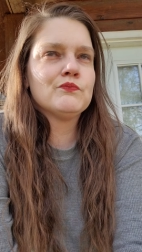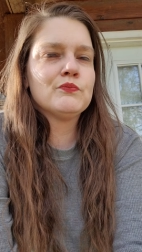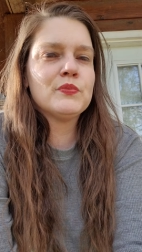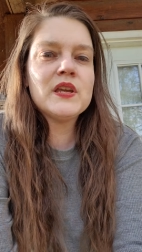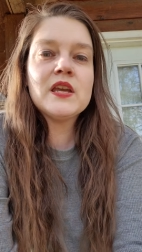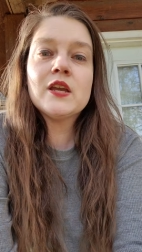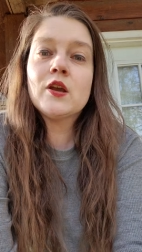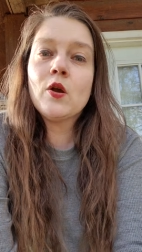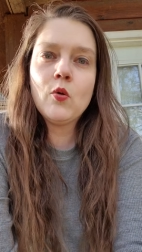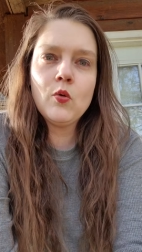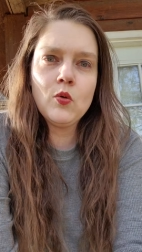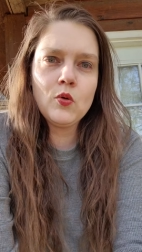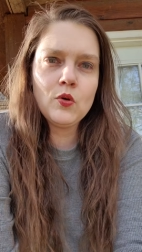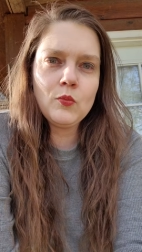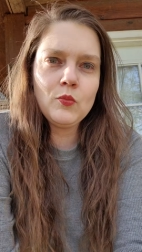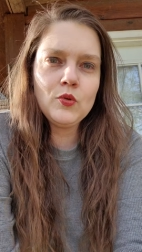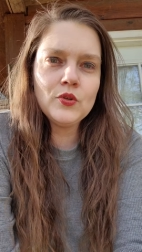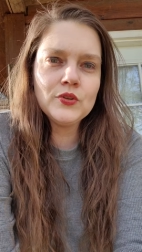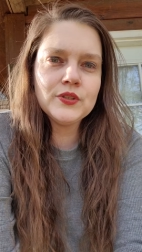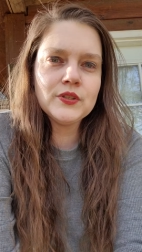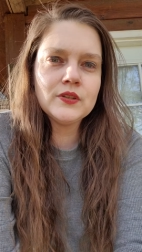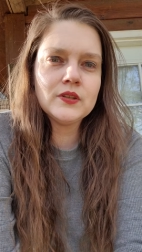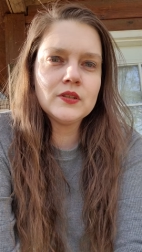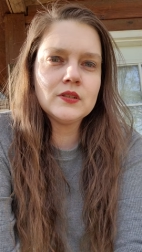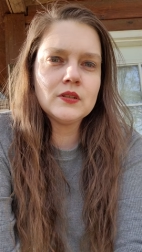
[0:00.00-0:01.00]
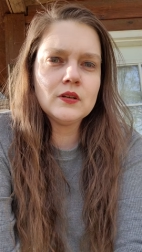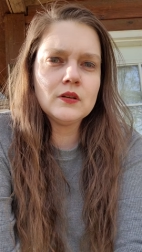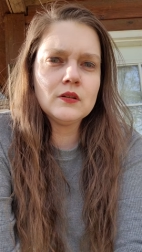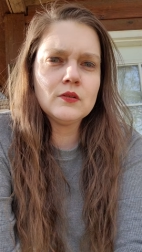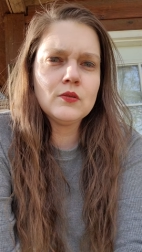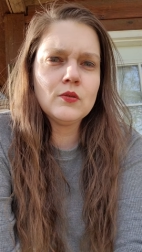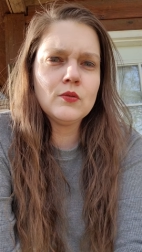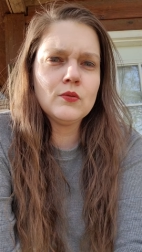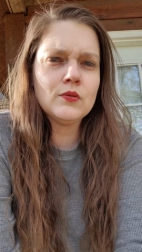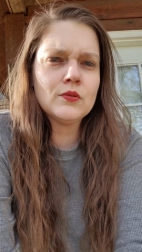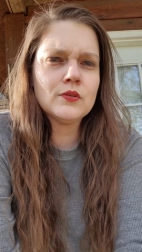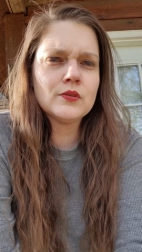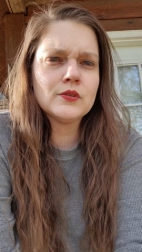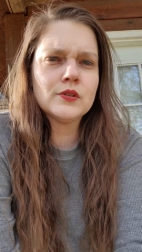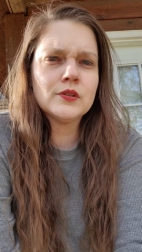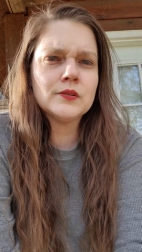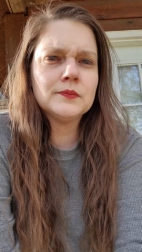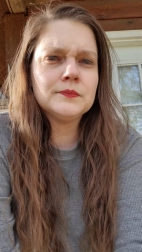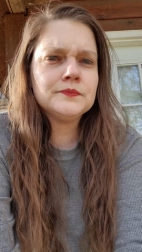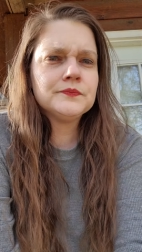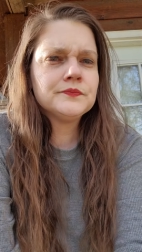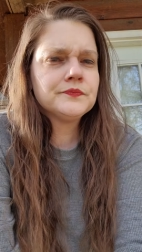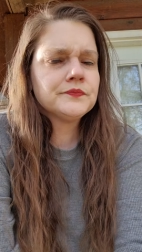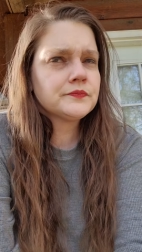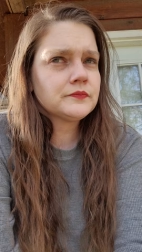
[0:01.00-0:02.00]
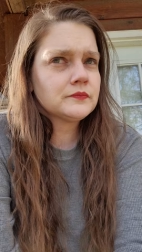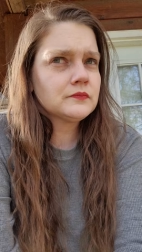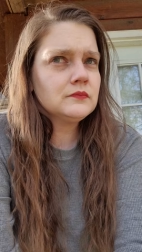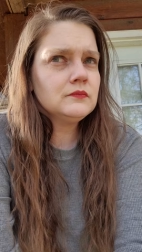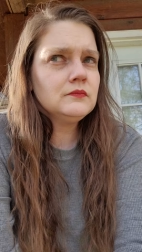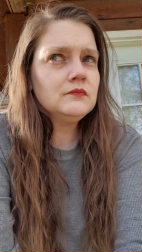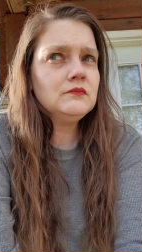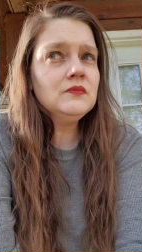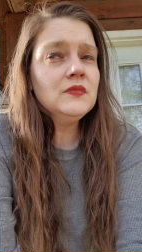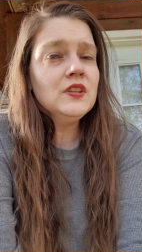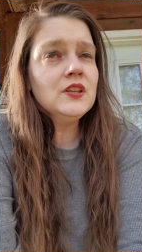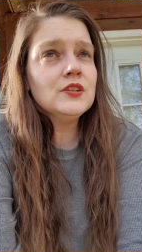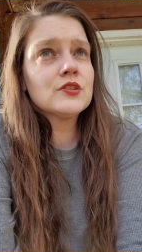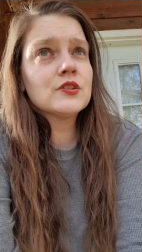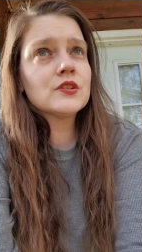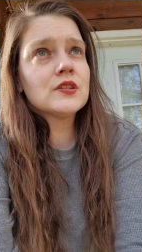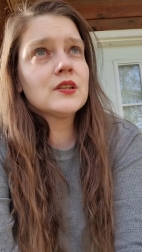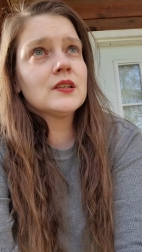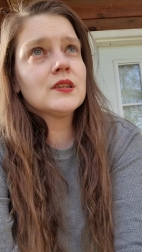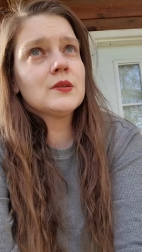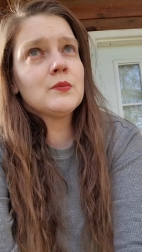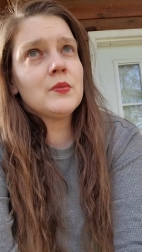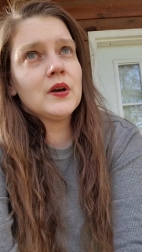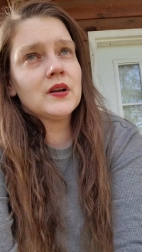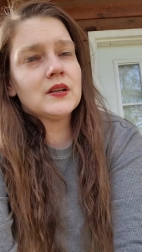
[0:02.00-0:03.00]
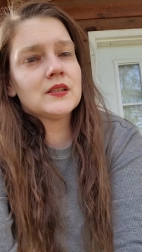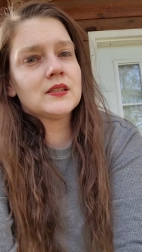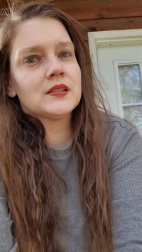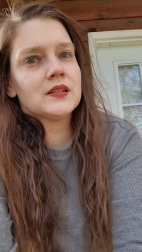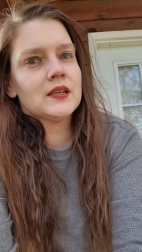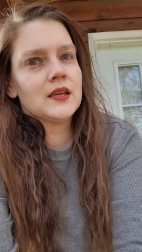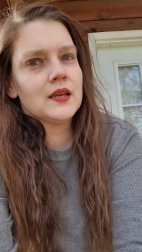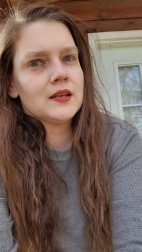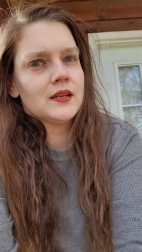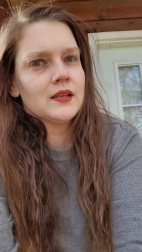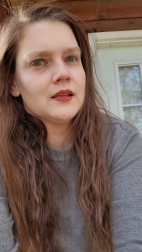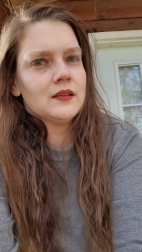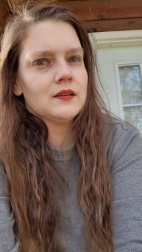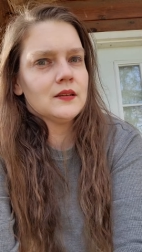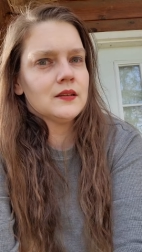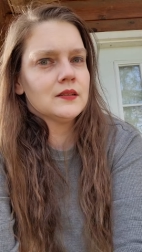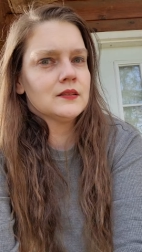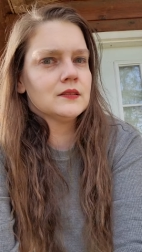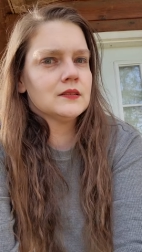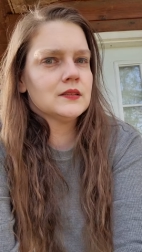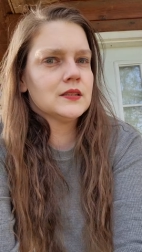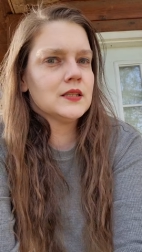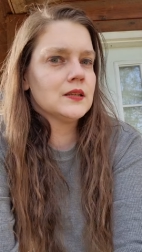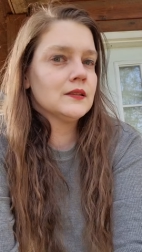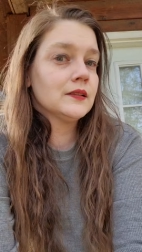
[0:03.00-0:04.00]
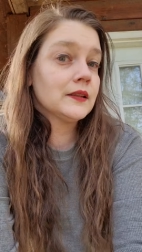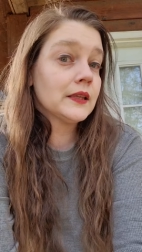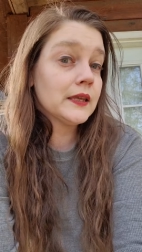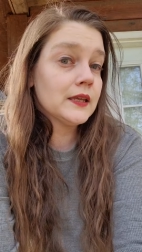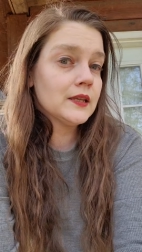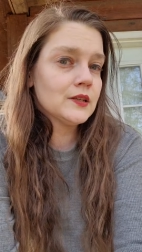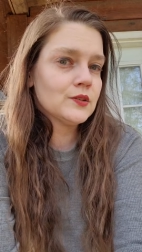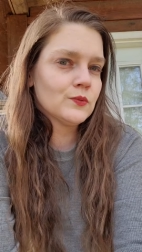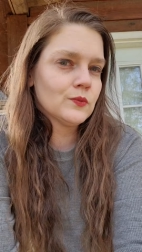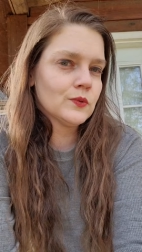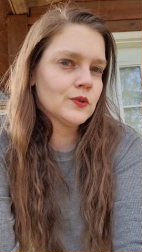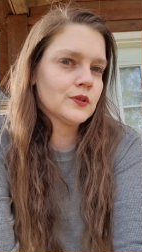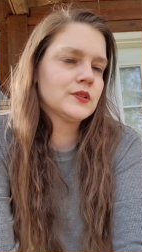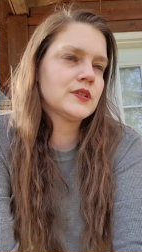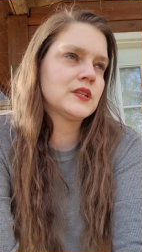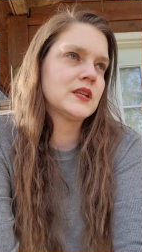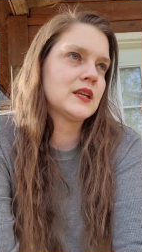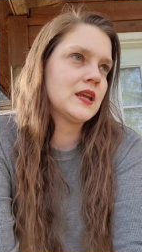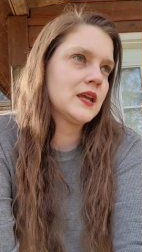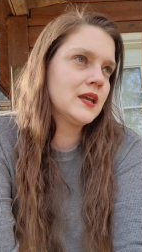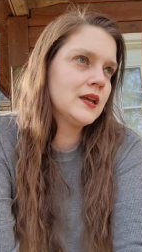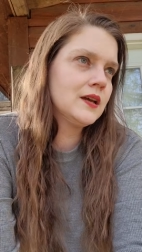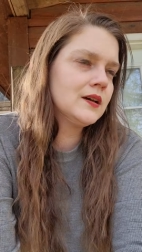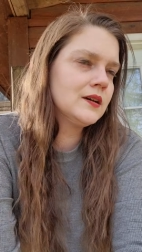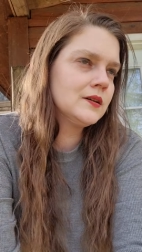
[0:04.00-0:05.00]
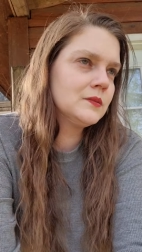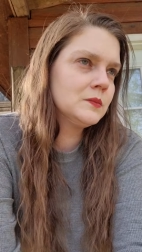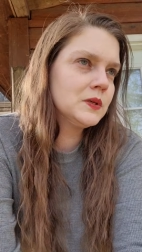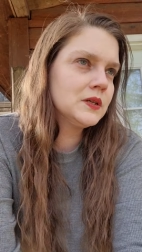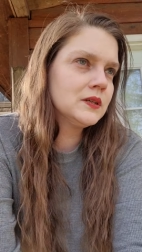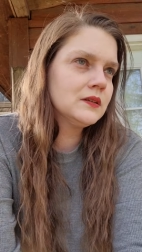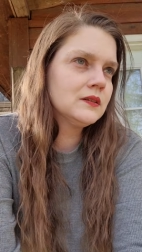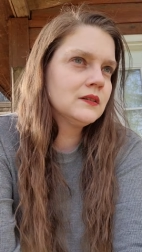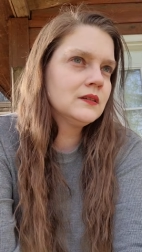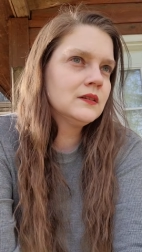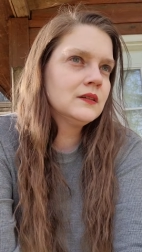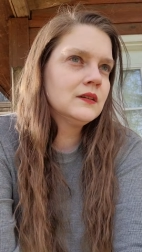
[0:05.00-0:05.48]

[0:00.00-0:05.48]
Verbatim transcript: being horrible to the Dark Order, just like the Bucks and Kenny and the Elite were to him.